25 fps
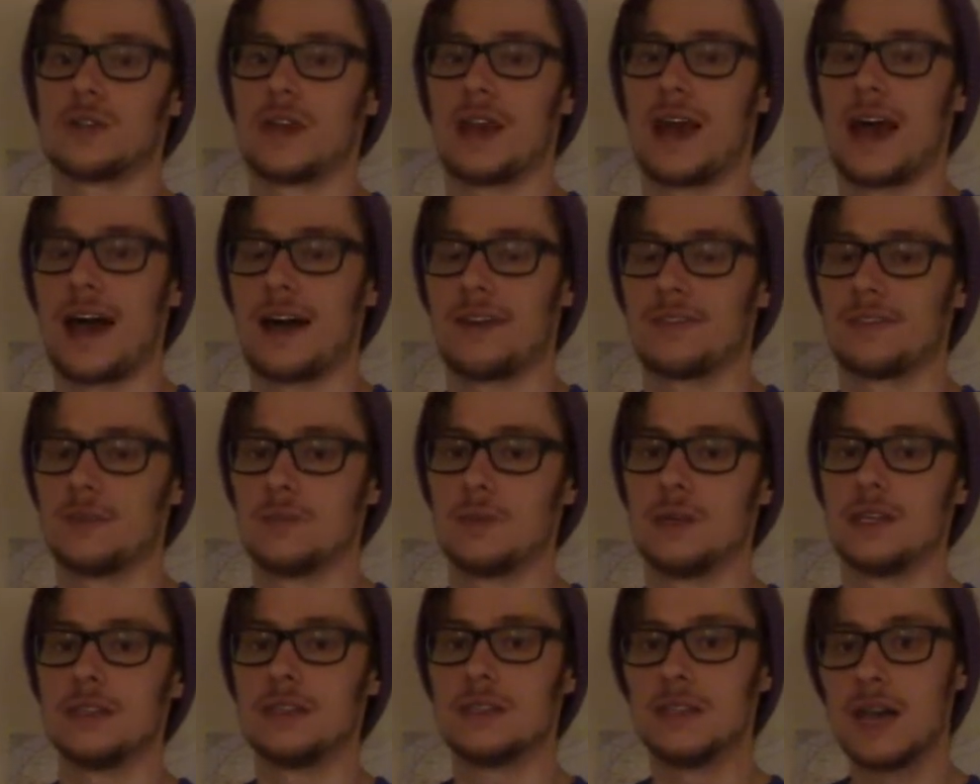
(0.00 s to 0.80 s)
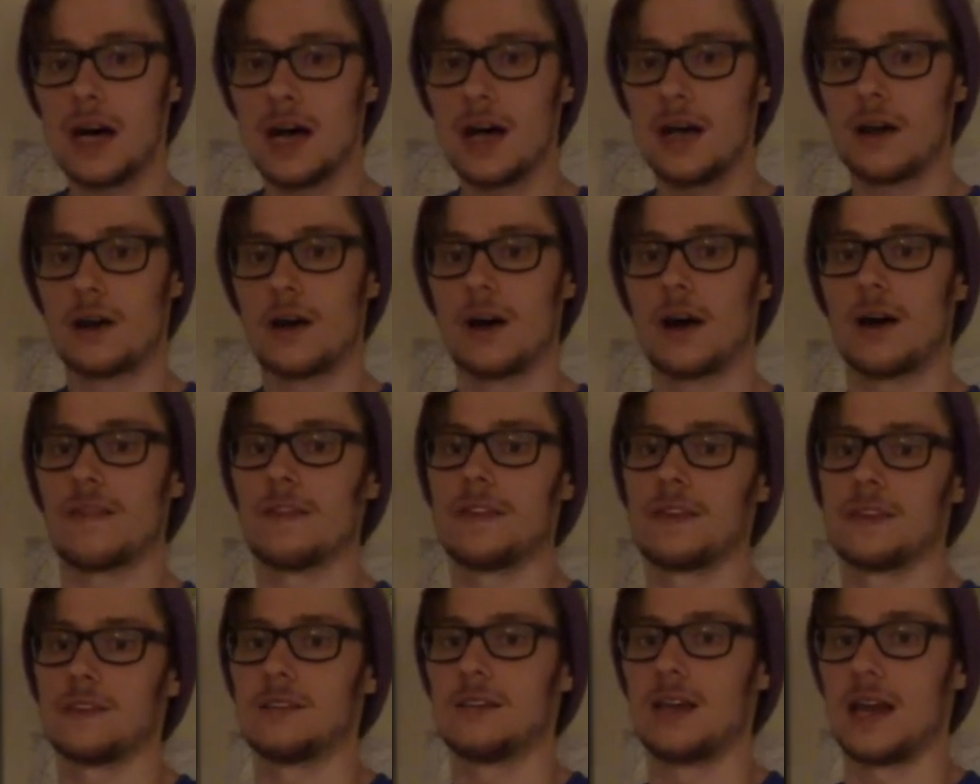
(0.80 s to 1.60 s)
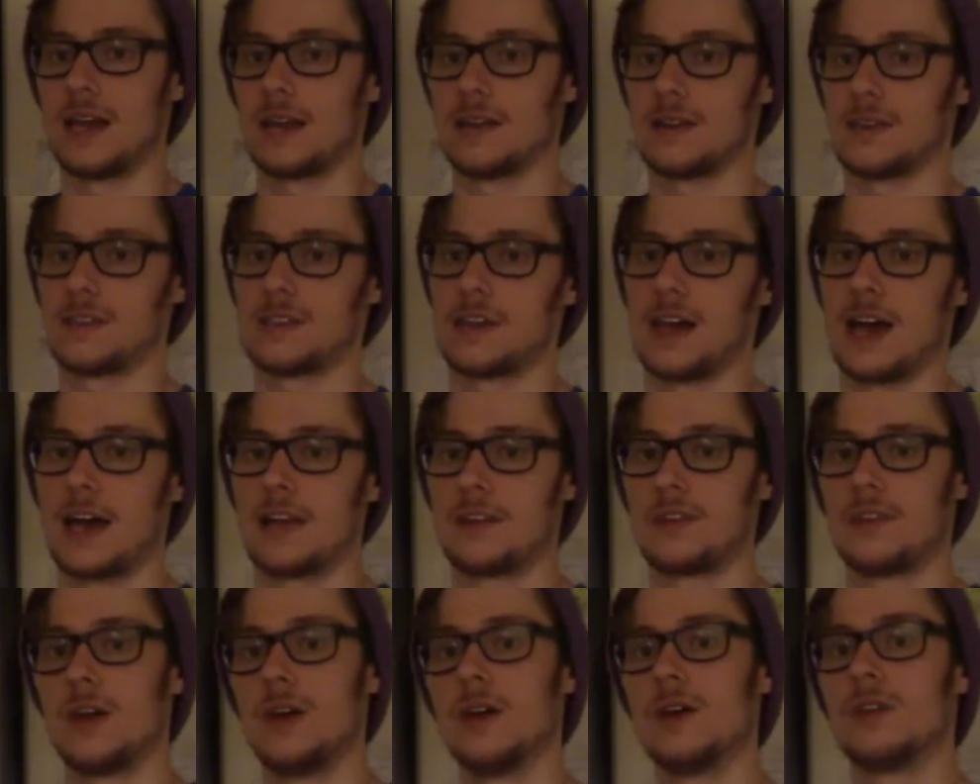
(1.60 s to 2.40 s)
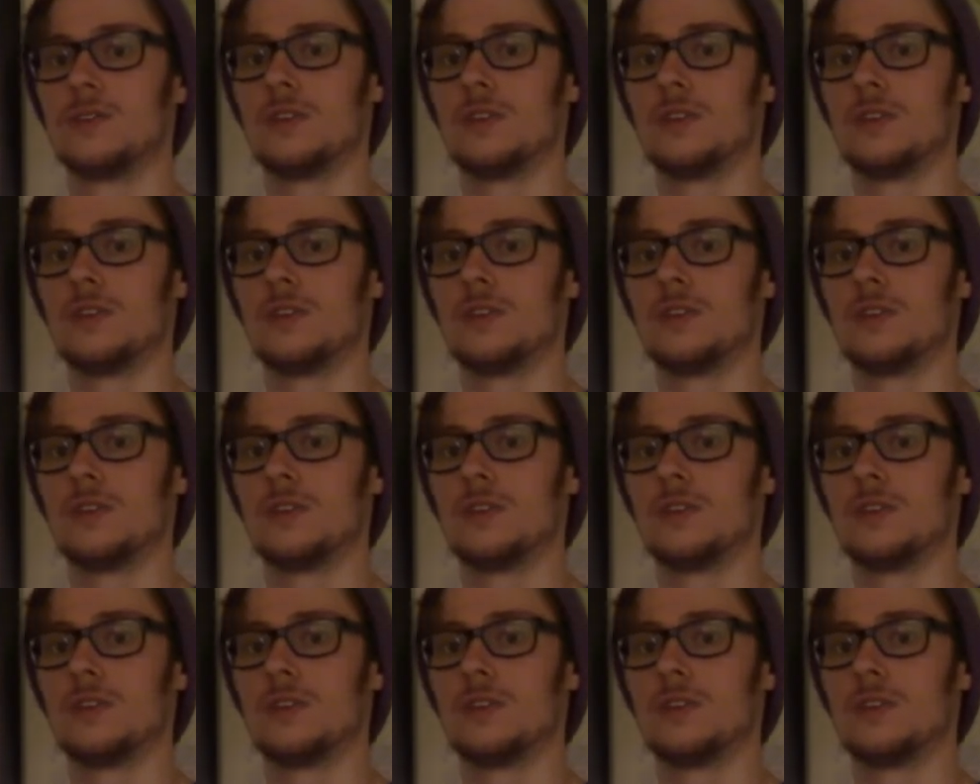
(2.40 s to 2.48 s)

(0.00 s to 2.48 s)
that have to be done on this data set